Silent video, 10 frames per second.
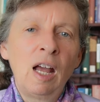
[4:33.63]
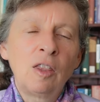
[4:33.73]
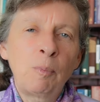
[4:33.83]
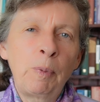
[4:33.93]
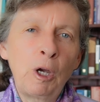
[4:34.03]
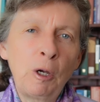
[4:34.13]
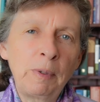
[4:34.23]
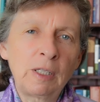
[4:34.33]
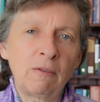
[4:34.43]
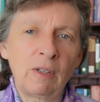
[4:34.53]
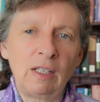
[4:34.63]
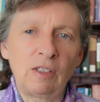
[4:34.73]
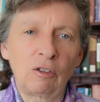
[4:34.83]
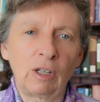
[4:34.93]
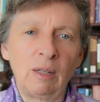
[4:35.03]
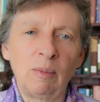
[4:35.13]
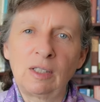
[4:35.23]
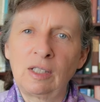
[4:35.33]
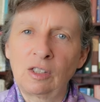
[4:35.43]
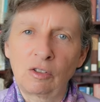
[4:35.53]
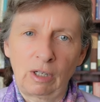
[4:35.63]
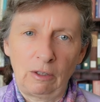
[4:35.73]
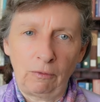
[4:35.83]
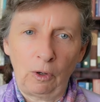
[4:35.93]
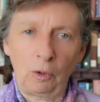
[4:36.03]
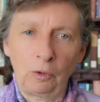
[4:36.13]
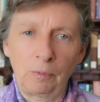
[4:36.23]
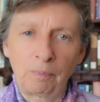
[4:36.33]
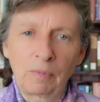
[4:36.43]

The purpose of these agreements is threefold.